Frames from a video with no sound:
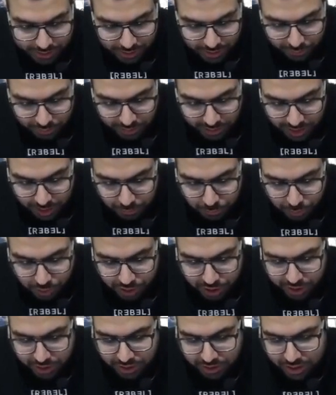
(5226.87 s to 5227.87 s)
if sale
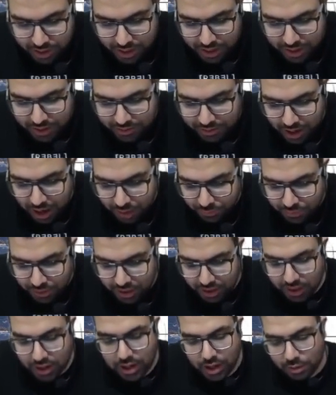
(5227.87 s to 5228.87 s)
proceeds realized after
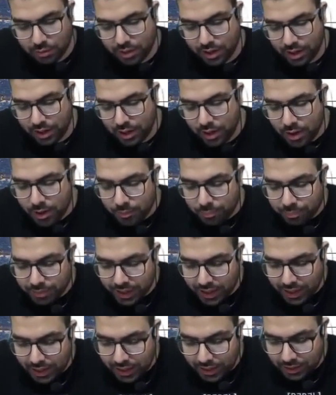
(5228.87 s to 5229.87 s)
recovery
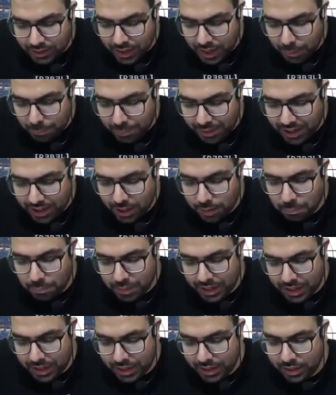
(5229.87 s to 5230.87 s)
the and the applicant
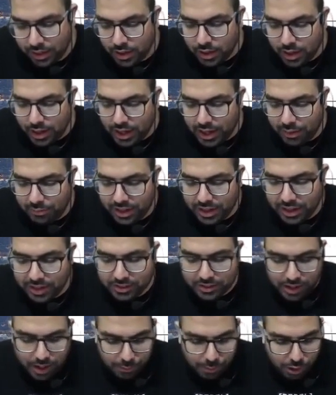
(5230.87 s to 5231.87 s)
made evidence
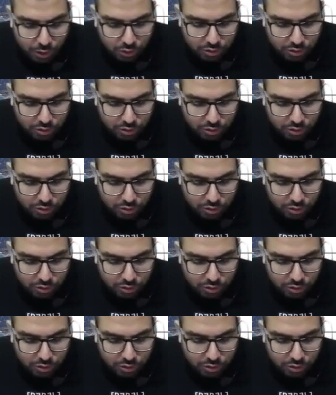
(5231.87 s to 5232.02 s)
about